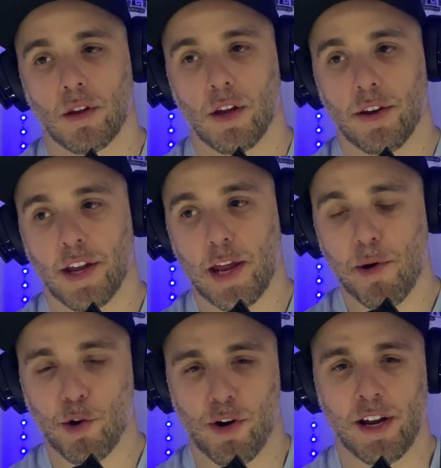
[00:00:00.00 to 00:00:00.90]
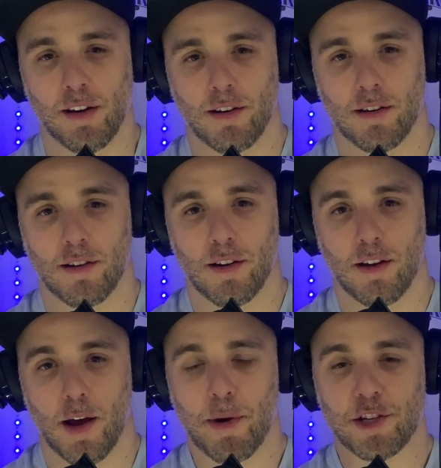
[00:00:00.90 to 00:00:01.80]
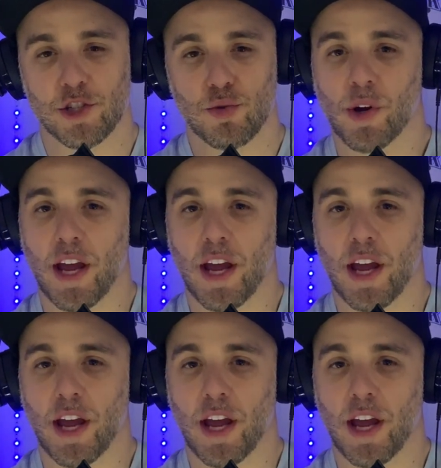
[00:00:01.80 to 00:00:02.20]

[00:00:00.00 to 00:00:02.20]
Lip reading: And they came out great. I might just do a